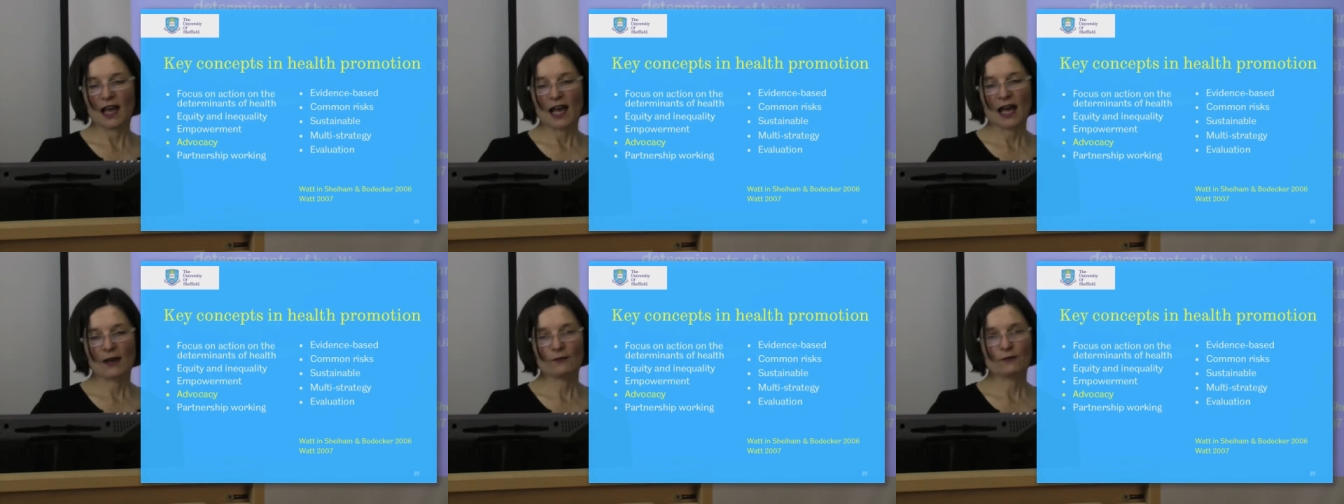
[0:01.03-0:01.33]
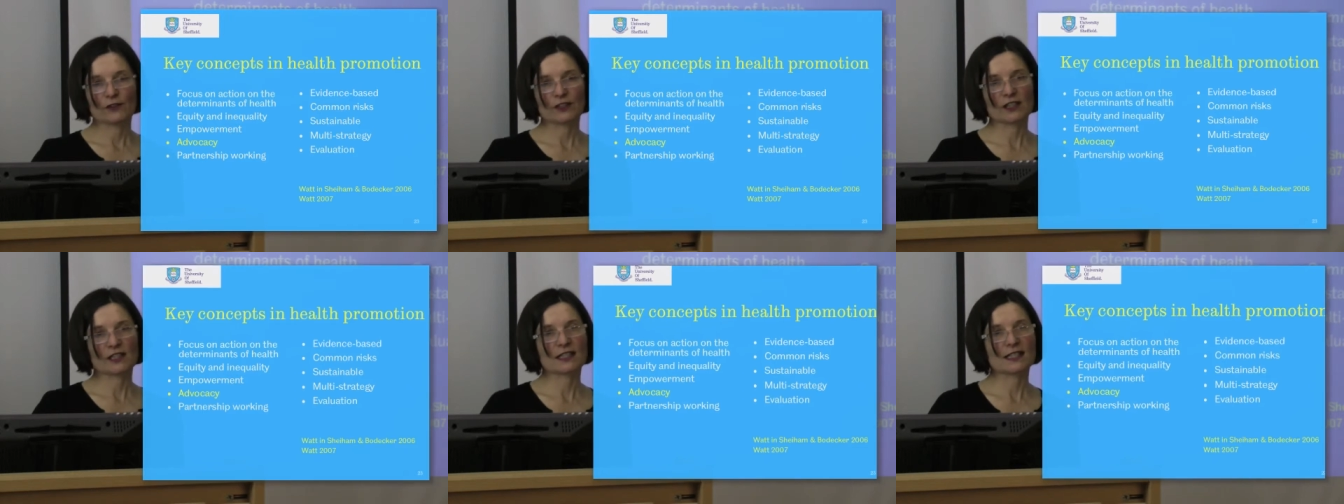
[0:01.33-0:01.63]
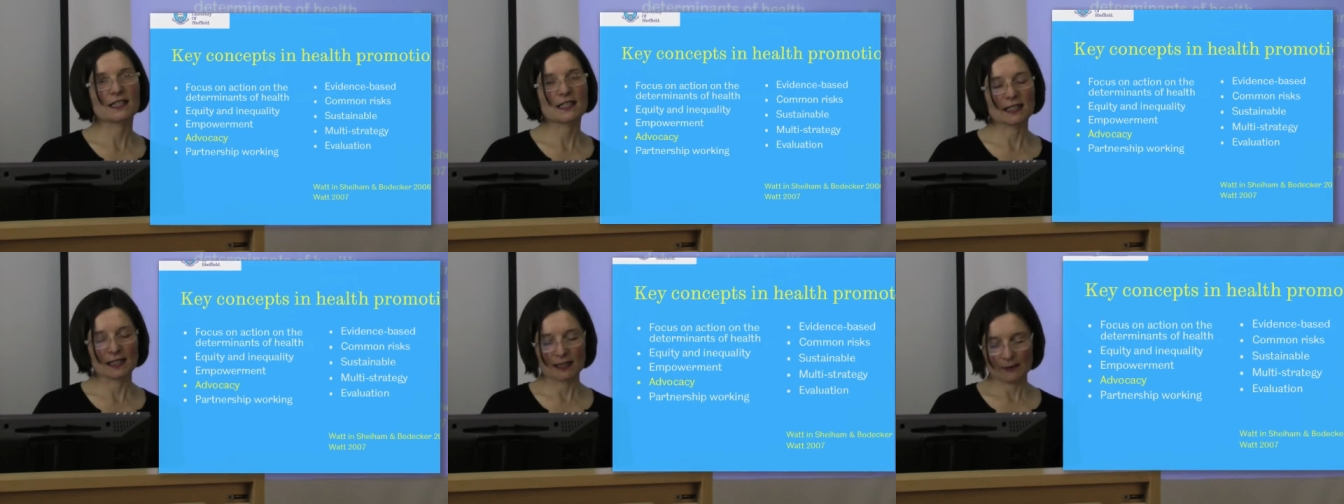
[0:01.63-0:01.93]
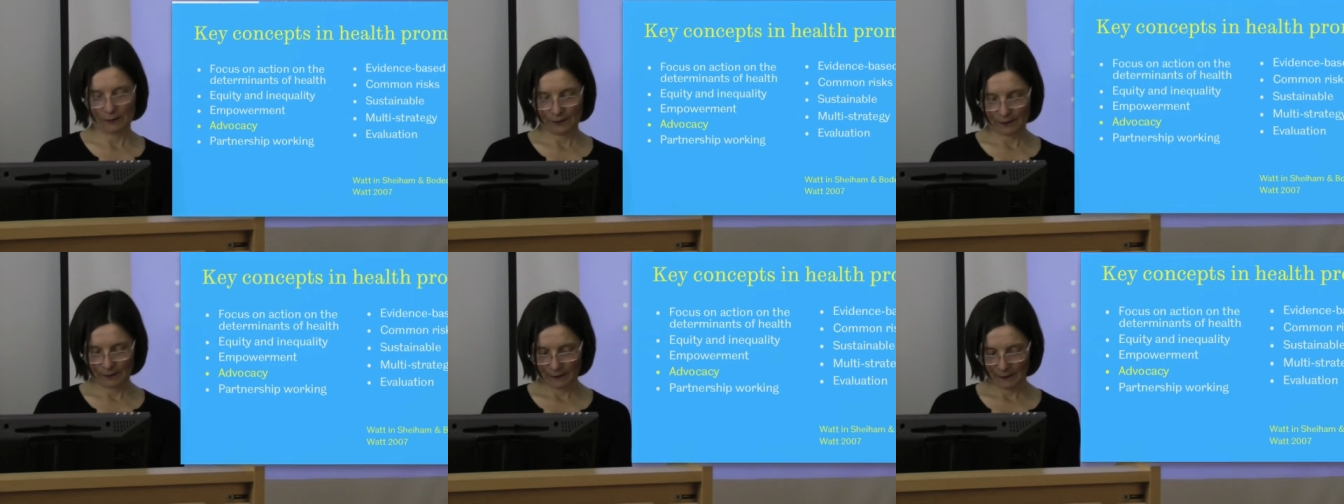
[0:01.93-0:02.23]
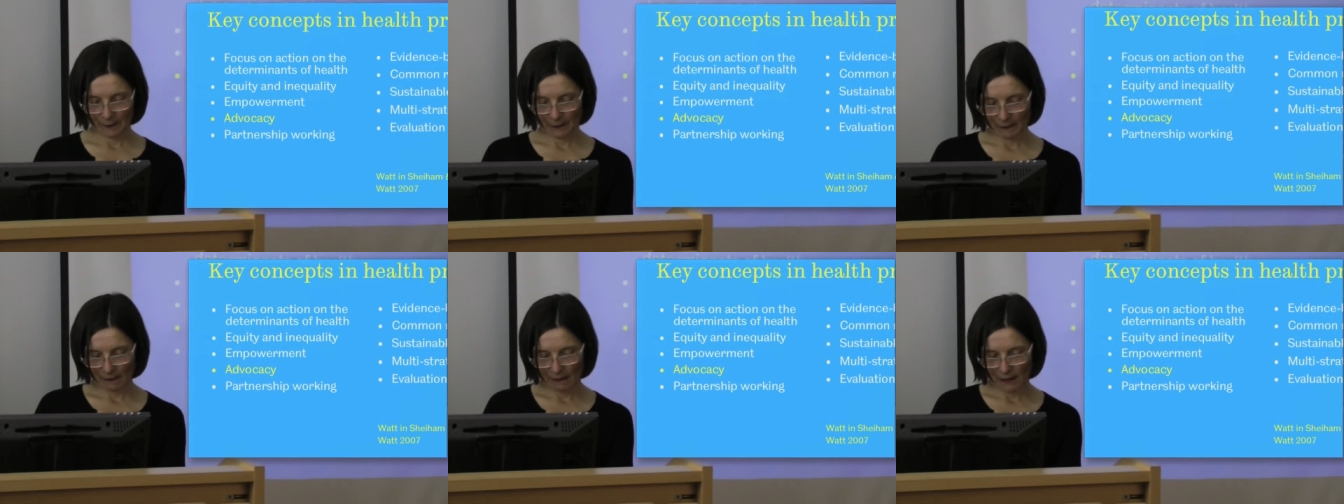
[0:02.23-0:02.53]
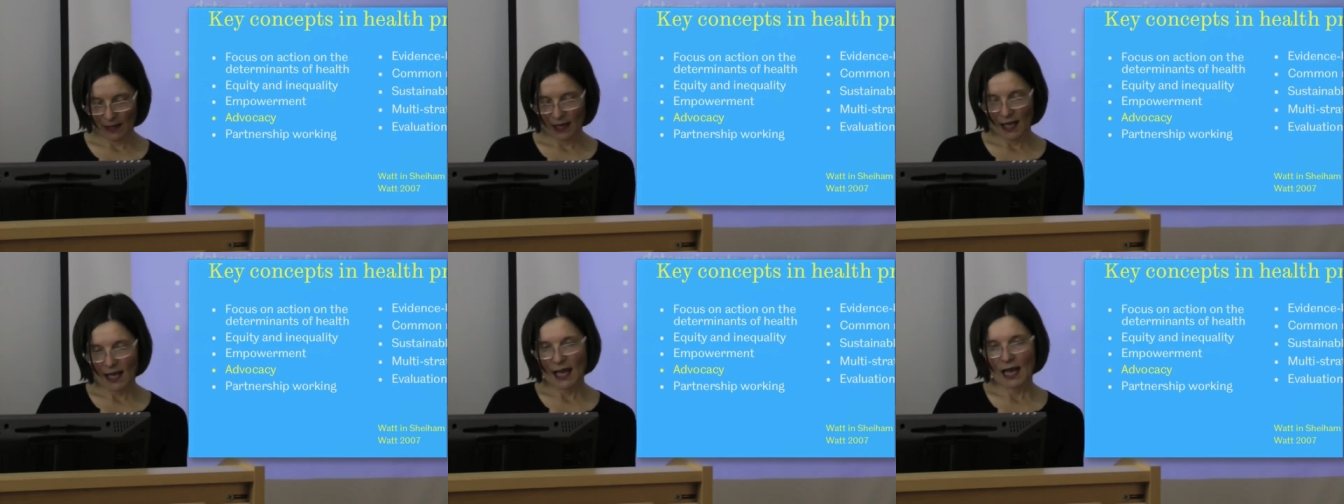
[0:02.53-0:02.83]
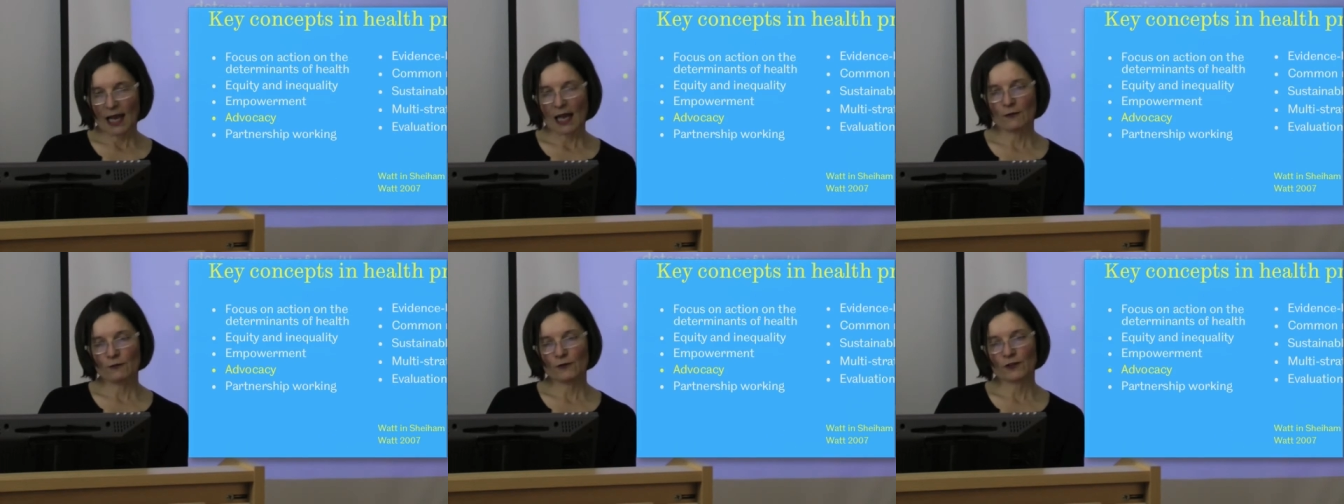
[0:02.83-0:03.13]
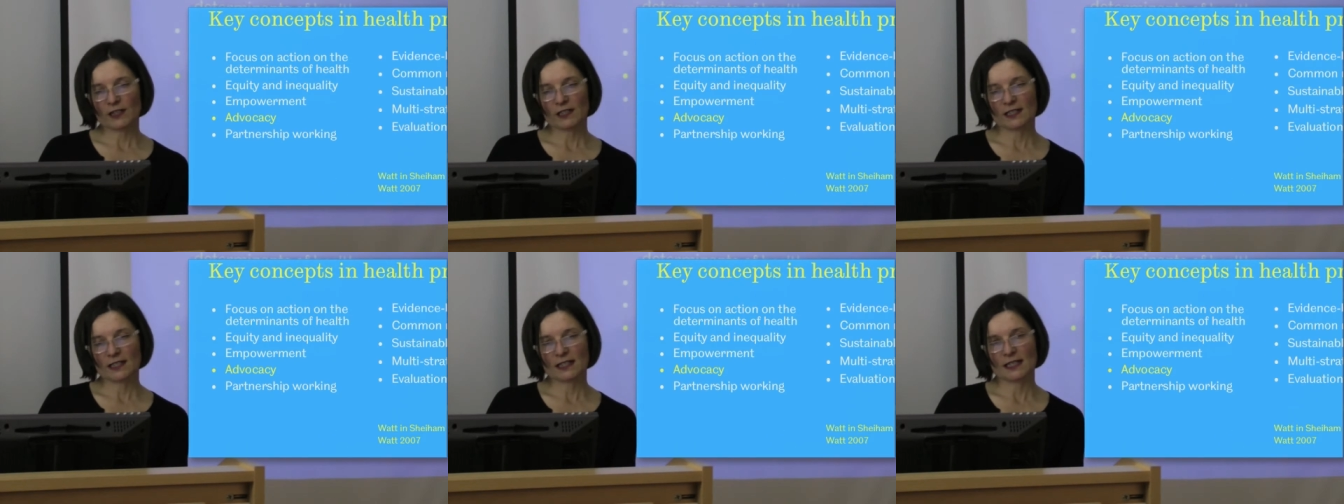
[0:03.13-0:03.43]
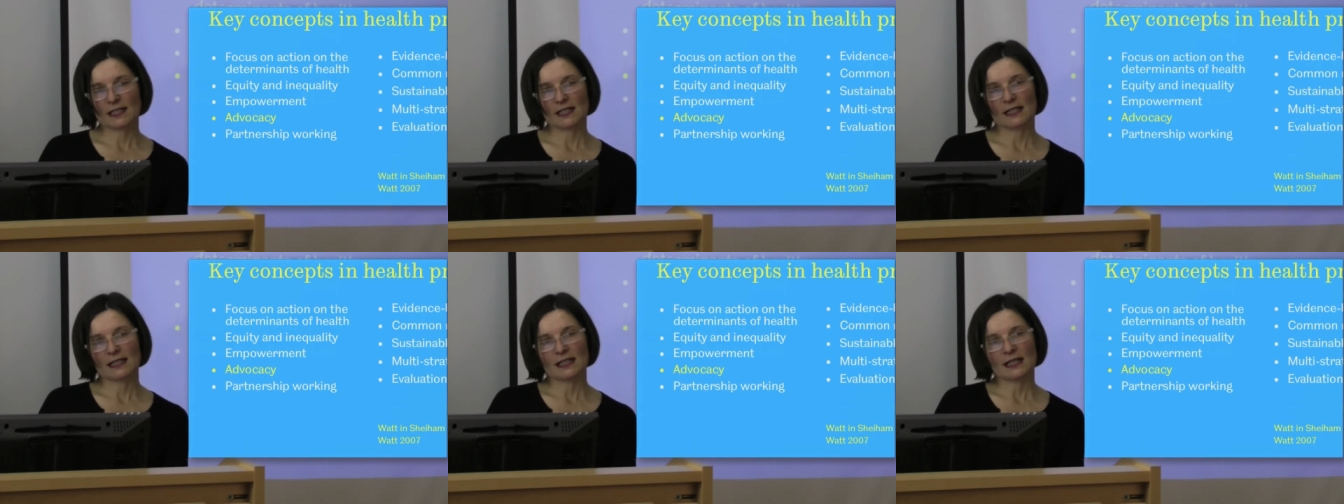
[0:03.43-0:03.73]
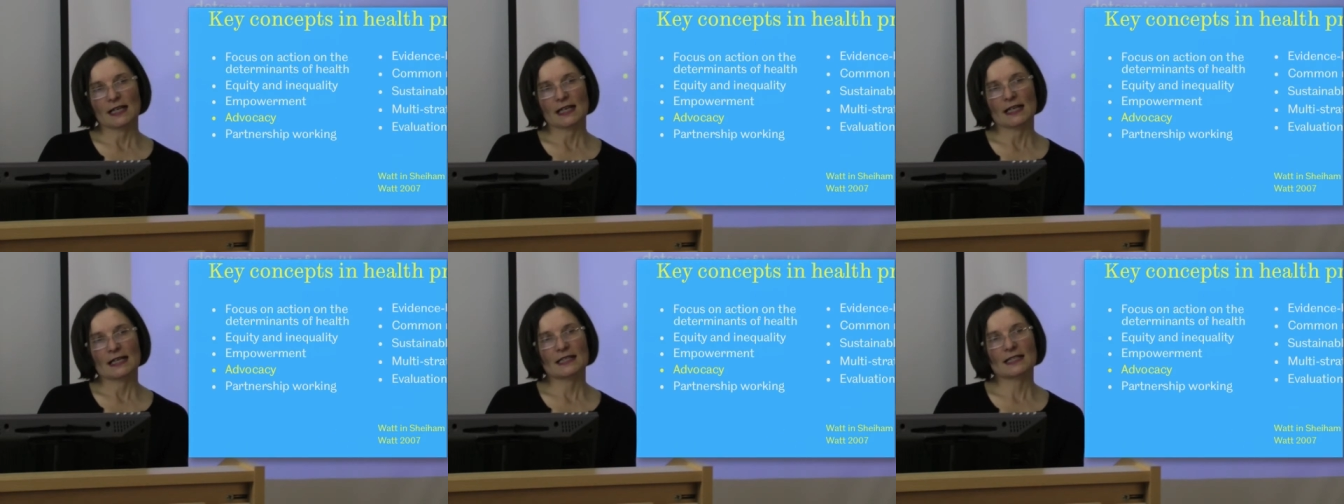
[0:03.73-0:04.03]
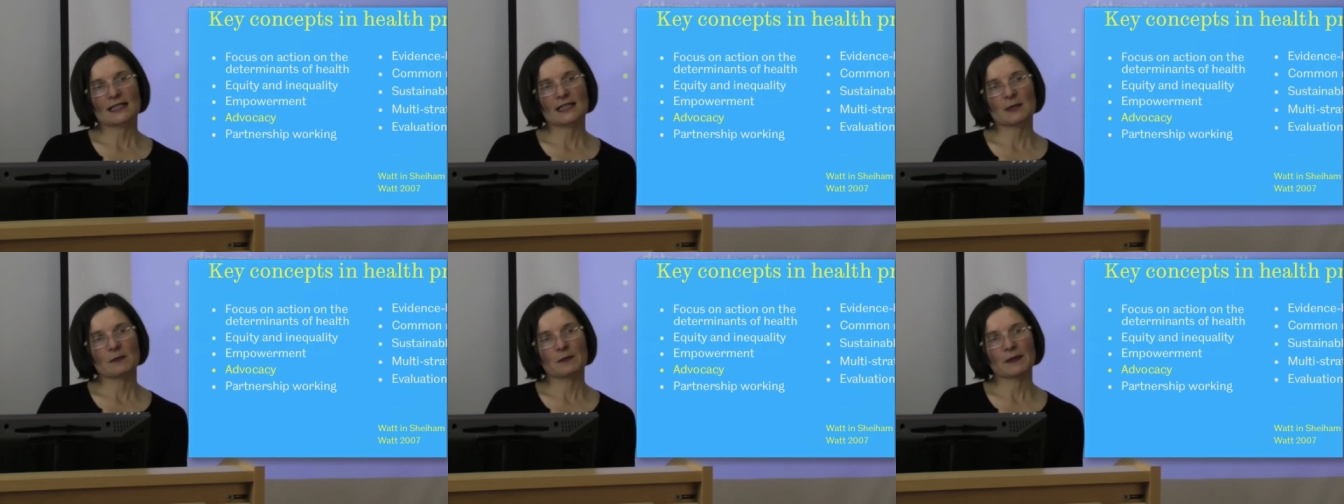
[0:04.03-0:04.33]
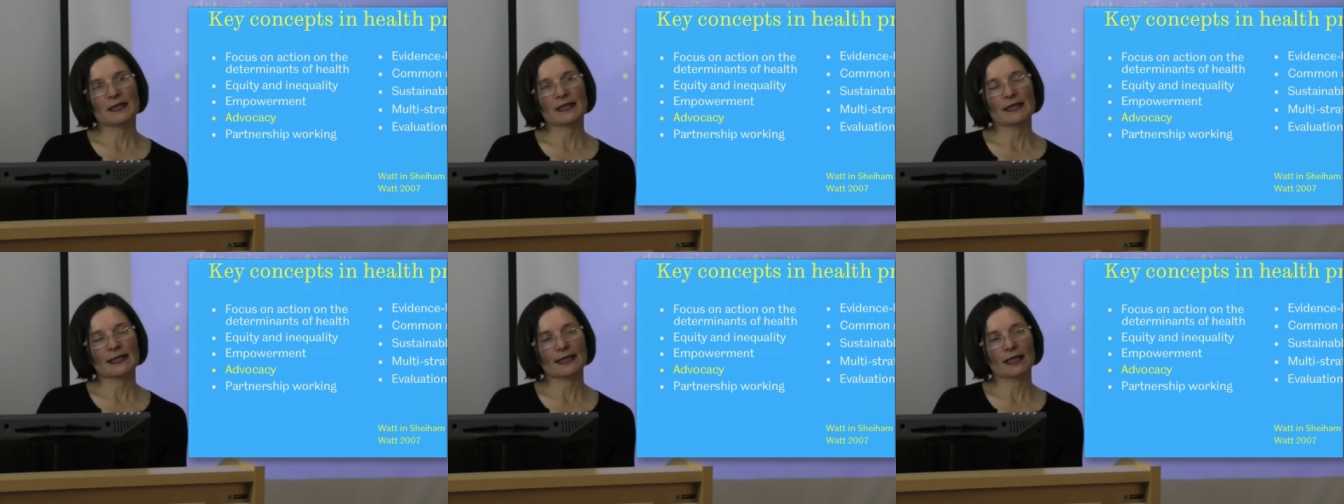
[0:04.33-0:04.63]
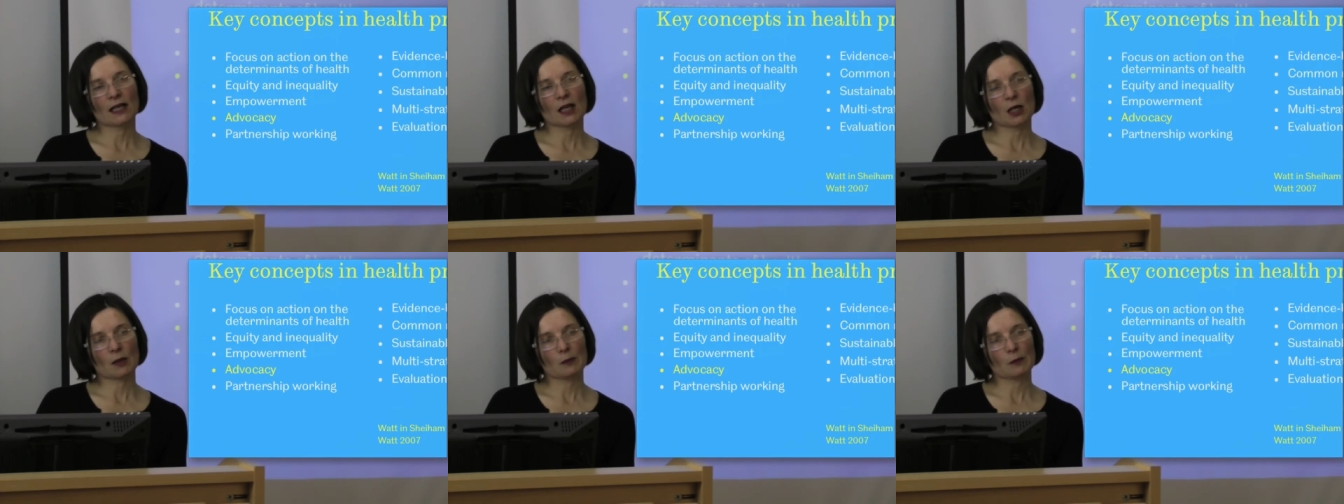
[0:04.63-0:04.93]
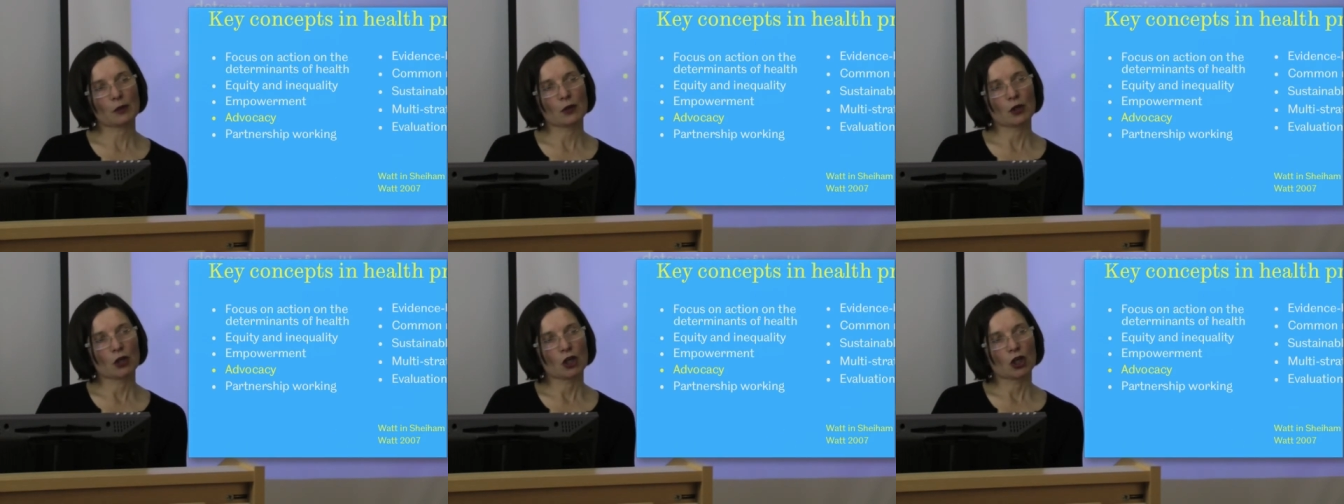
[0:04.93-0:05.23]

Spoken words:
Advocacy. Advocacy is speaking up